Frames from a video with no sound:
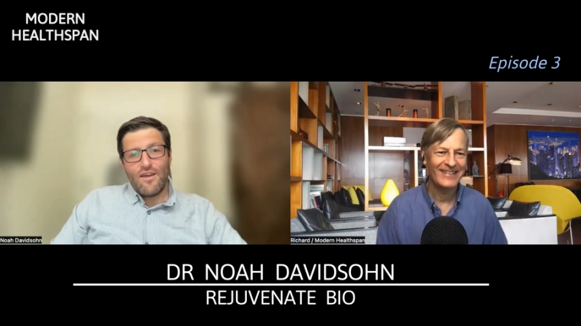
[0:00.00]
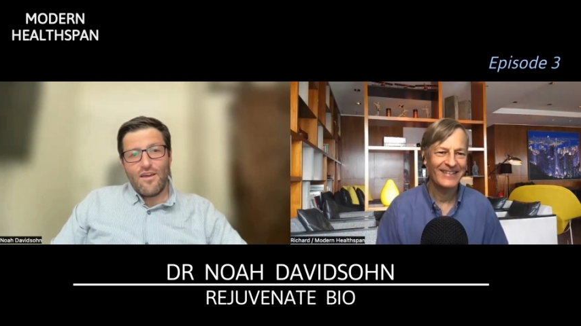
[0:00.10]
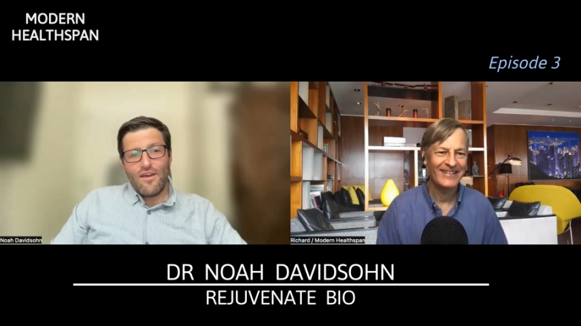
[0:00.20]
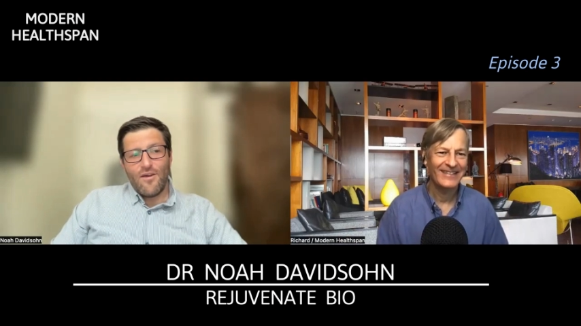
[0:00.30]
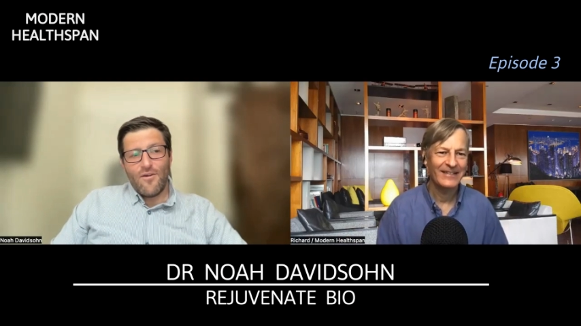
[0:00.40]

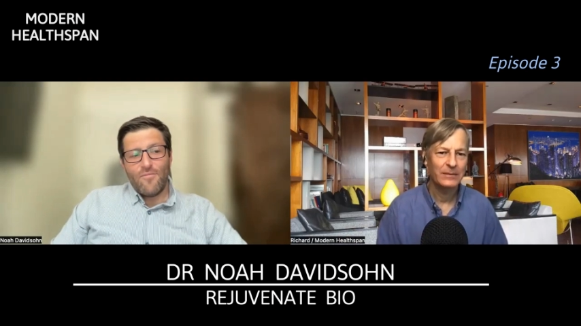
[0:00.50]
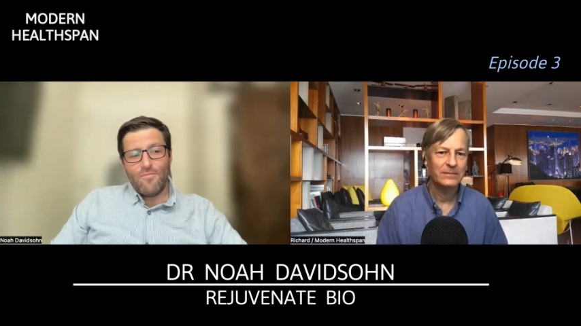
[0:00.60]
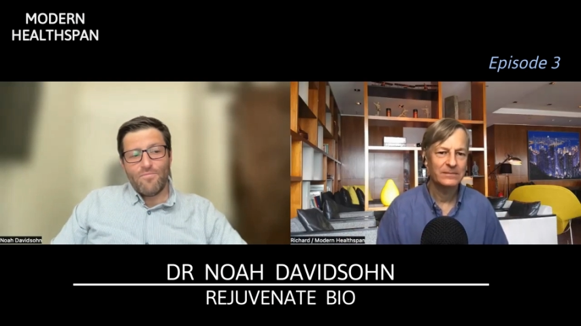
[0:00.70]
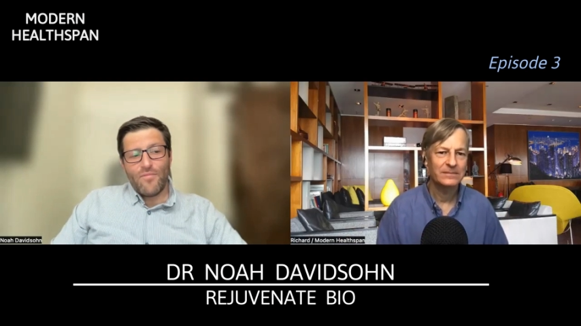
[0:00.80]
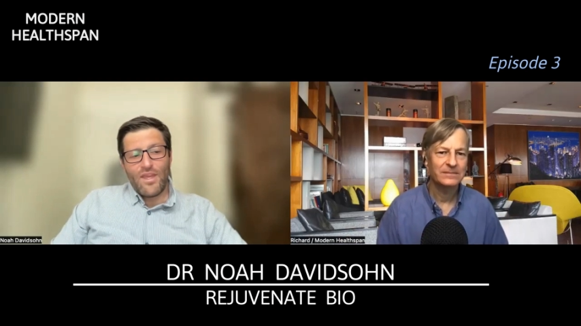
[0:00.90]

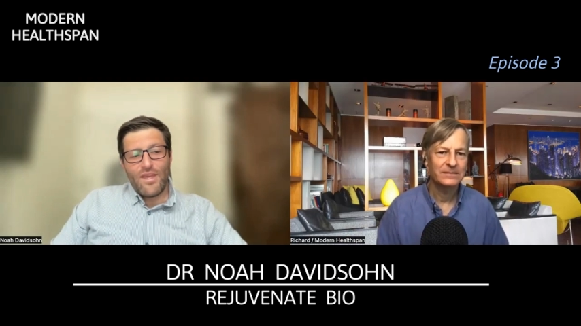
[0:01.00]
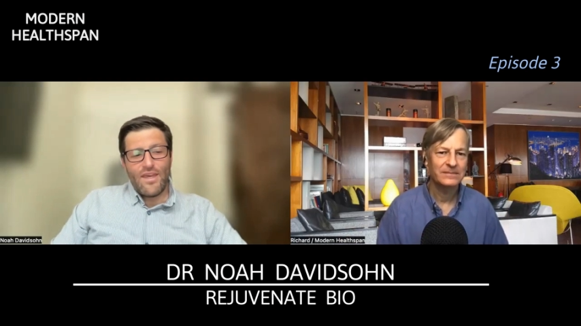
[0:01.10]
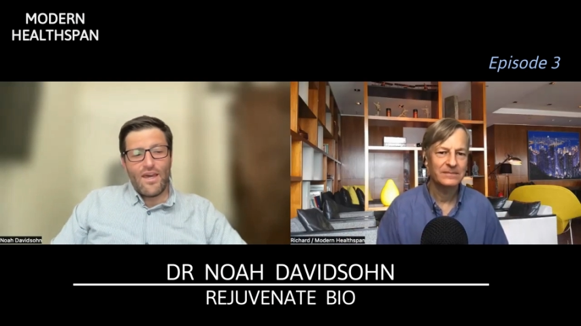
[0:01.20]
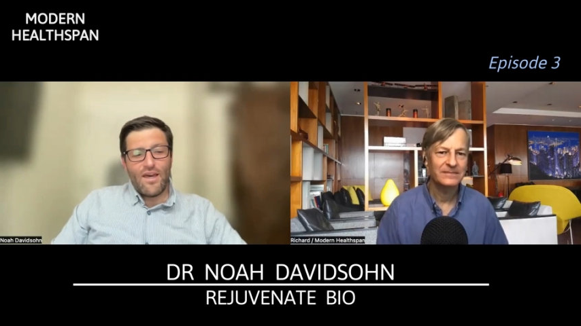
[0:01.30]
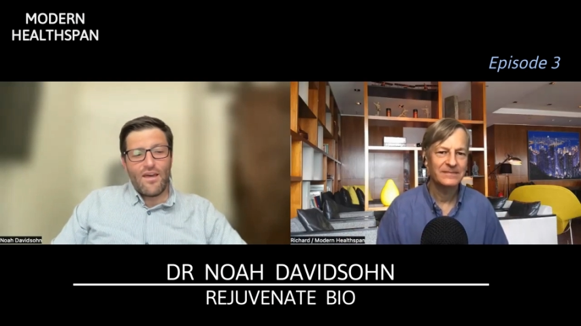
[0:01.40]
Speaker 1: Um, he
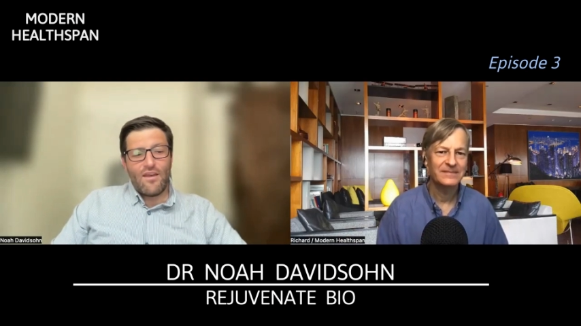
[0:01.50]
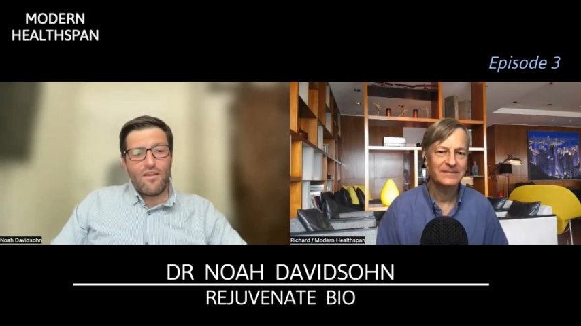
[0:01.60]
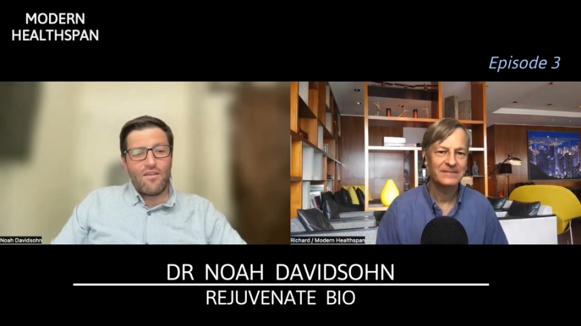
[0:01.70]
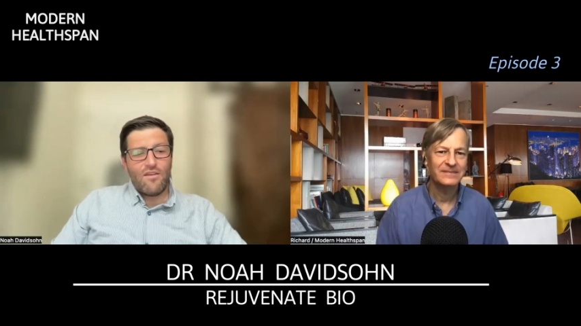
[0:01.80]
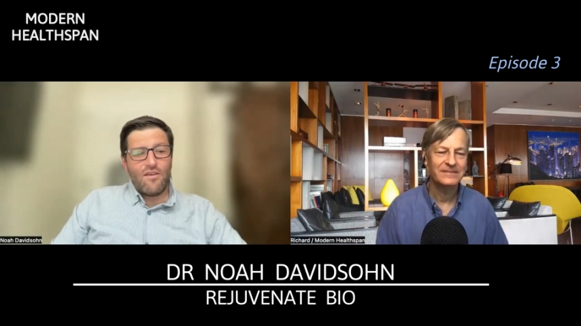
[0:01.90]

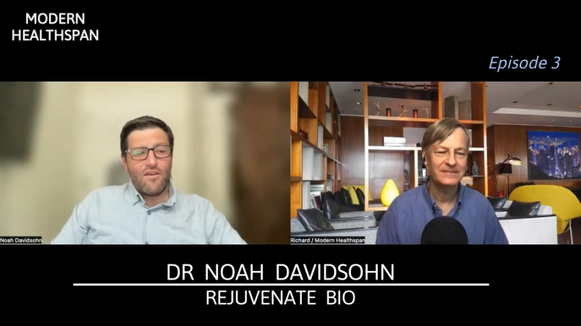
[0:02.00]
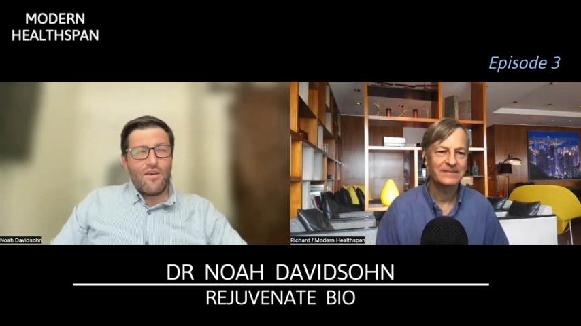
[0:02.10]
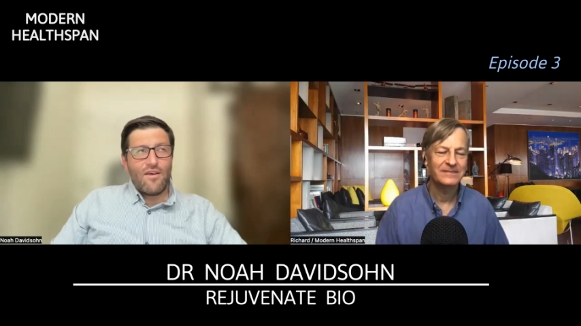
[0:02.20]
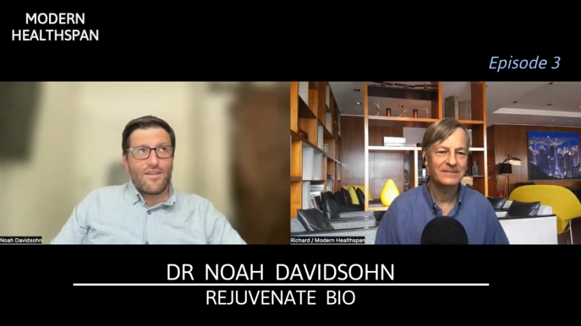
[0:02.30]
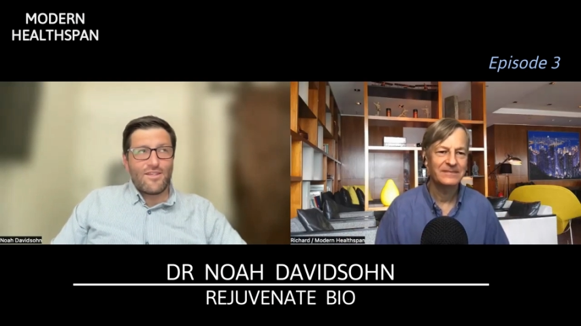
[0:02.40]
had
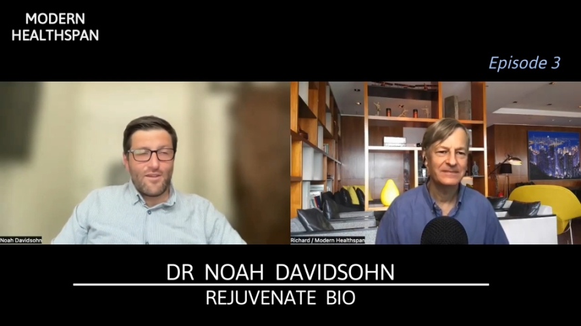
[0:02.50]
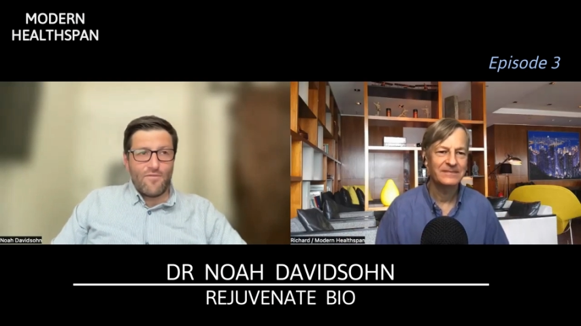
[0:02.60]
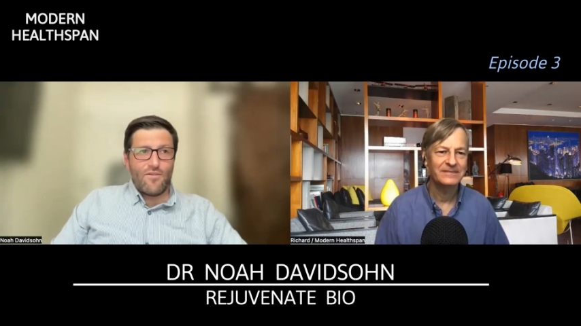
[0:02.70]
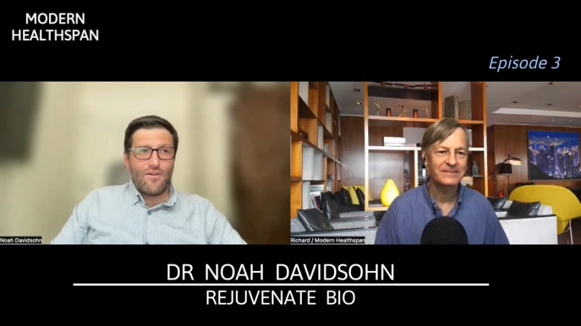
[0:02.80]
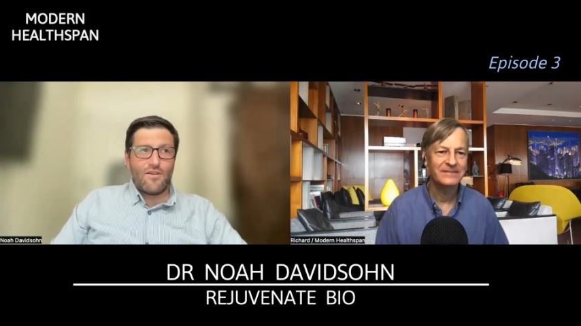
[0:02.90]
a
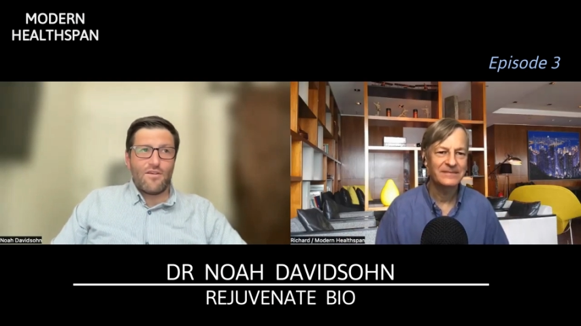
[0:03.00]
different